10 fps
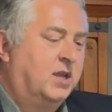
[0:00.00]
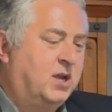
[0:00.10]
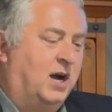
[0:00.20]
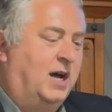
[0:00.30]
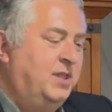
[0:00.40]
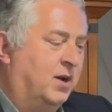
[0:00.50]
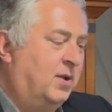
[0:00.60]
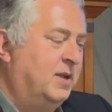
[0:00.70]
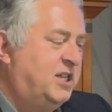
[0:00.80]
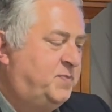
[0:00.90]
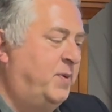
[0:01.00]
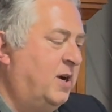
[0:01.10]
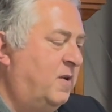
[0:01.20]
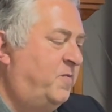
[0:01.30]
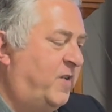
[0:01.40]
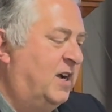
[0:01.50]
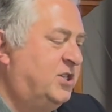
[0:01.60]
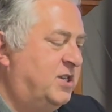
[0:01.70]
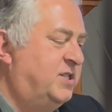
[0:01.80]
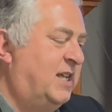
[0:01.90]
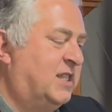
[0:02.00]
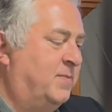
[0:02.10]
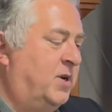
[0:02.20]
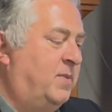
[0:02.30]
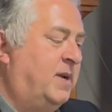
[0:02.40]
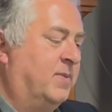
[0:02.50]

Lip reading: God, the Holy Spirit, functions at the moment